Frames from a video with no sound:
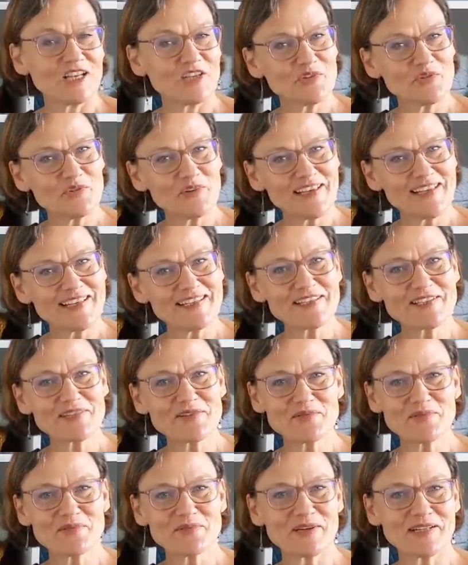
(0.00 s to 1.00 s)
Hello and
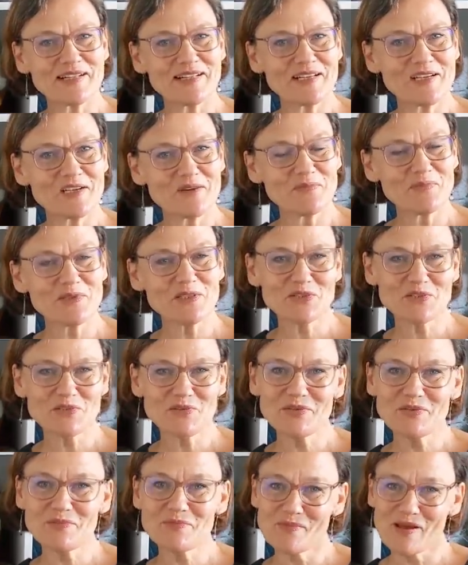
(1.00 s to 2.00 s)
welcome to
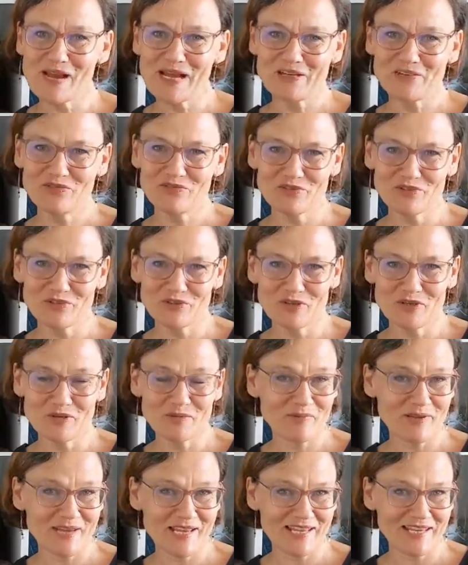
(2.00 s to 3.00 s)
the Mindful
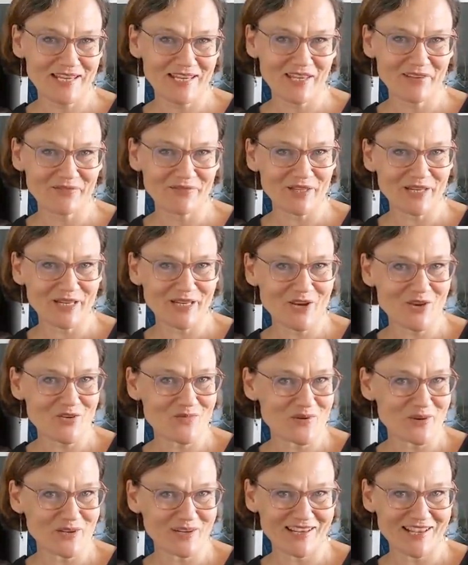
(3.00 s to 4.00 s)
Making video
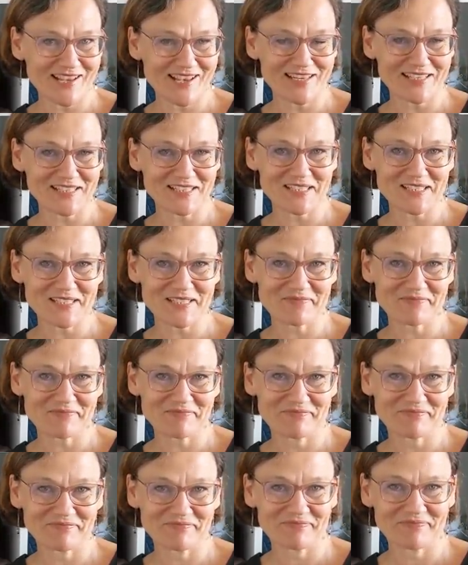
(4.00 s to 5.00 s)
podcast.
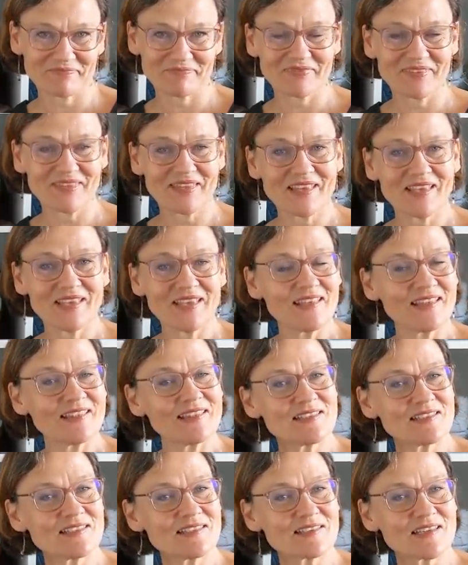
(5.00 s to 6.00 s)

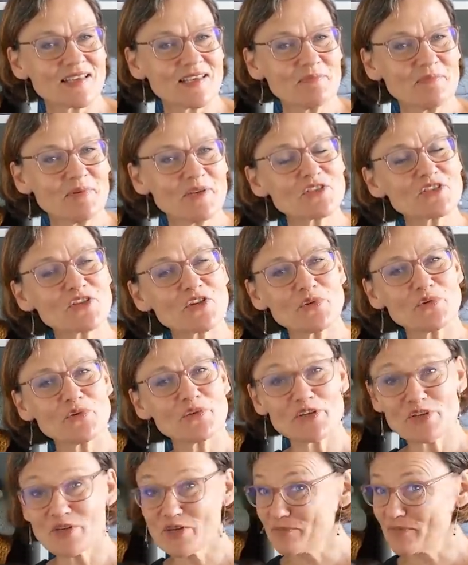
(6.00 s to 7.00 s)
This is
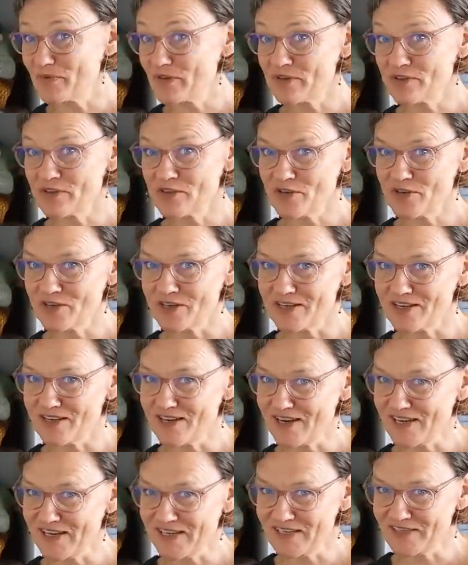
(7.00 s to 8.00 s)
episode number
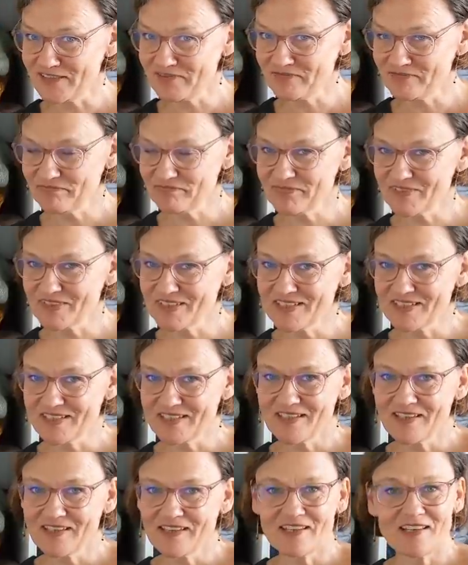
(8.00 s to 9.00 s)
39.
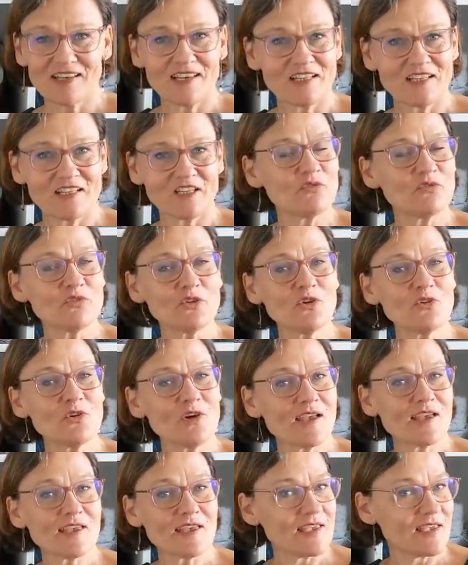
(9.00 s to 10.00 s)
And if you
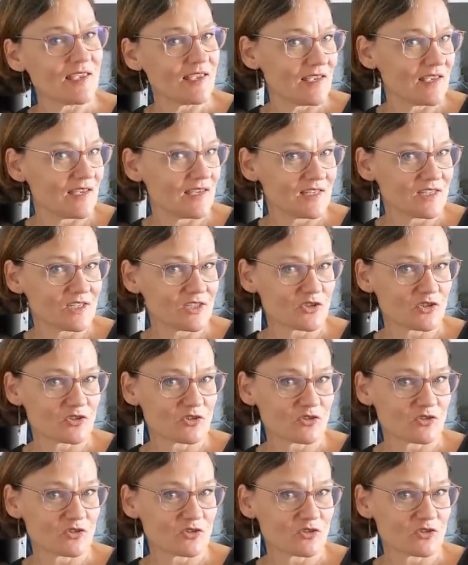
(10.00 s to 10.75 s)
are here